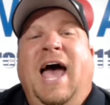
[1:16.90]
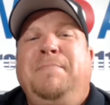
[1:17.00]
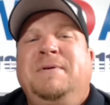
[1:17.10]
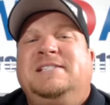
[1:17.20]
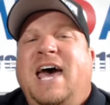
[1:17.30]

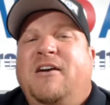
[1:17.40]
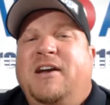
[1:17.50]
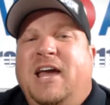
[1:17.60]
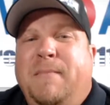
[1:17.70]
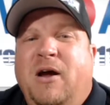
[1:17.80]
Happy
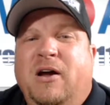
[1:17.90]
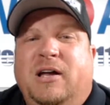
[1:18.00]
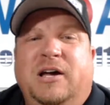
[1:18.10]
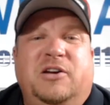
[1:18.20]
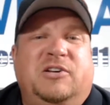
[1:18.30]
Saturday,
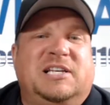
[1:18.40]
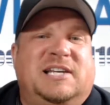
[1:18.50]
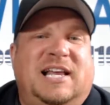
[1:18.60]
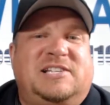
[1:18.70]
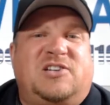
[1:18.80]
America. You're
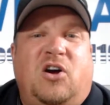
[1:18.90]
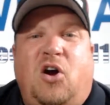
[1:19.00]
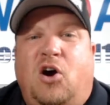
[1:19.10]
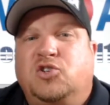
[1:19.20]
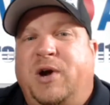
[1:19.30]
listening to Let's Talk
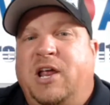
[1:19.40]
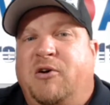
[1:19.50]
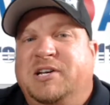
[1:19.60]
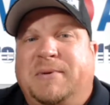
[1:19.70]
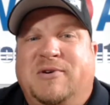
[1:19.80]
Cars
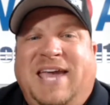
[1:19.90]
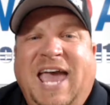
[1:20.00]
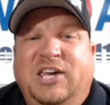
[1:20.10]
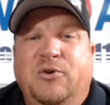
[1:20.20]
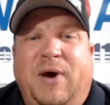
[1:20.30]
Radio on
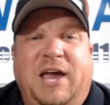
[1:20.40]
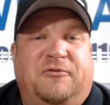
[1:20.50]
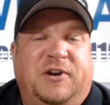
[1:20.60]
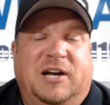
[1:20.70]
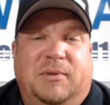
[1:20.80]

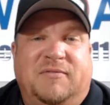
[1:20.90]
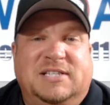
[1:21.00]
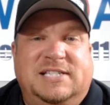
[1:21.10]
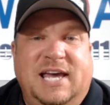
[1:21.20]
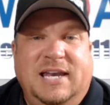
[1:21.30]
WKQA Freedom
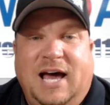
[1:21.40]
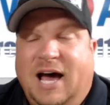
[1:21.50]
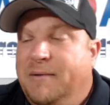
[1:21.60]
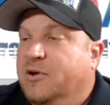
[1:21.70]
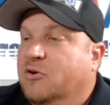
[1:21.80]
1110.
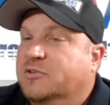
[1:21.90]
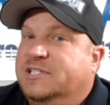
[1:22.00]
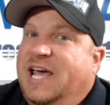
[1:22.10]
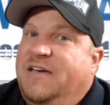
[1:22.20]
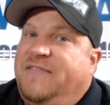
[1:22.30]
I'm your
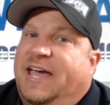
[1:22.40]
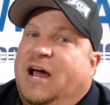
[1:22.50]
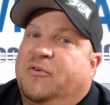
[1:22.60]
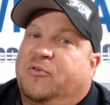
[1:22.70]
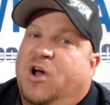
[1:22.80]
host, Dave, hanging
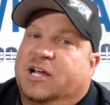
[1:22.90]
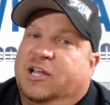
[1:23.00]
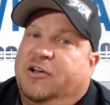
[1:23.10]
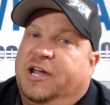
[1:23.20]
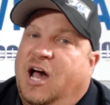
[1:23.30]
out with Rock
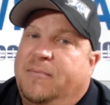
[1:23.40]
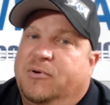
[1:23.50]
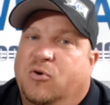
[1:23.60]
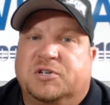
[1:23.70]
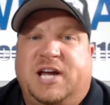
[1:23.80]
and Larry
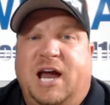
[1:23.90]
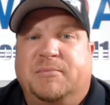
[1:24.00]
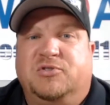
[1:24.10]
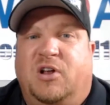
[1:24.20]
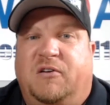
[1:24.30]
Cobb. And, of course,
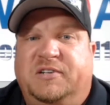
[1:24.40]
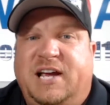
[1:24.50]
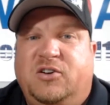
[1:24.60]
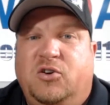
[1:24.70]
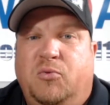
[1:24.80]
Cameron's doing all our
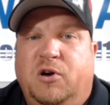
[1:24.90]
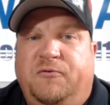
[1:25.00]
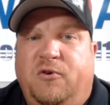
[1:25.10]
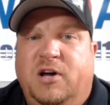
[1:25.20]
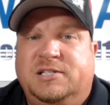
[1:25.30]
technical
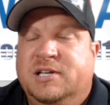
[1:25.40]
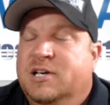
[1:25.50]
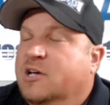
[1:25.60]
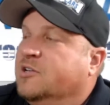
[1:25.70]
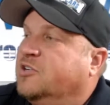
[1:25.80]
work for us.
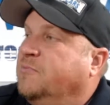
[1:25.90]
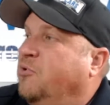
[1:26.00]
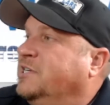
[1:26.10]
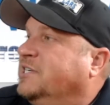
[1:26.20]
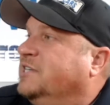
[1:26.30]
So,
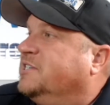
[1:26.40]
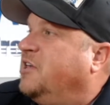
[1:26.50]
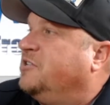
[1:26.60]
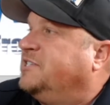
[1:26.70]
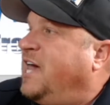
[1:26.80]
boys, it is
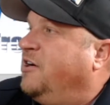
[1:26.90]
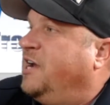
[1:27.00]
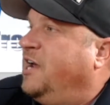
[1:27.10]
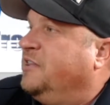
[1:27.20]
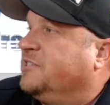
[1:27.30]
another
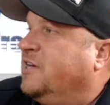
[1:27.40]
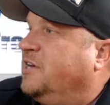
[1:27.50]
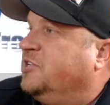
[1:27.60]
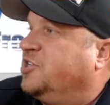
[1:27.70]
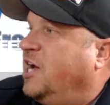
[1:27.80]
Saturday. The
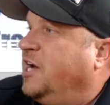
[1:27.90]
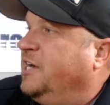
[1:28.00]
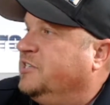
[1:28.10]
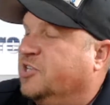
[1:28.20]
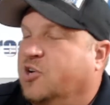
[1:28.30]
sun is
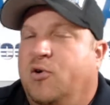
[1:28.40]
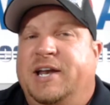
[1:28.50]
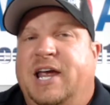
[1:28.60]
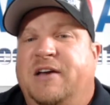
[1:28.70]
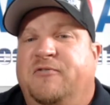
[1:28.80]
shining. It's a
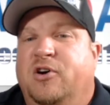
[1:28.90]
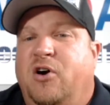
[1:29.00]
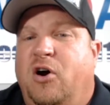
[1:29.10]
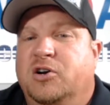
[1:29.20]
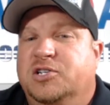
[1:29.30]
great day for a
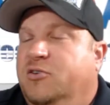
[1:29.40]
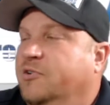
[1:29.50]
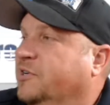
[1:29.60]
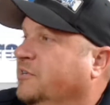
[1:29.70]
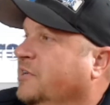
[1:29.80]
car
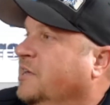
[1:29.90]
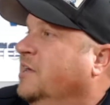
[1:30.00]
show. And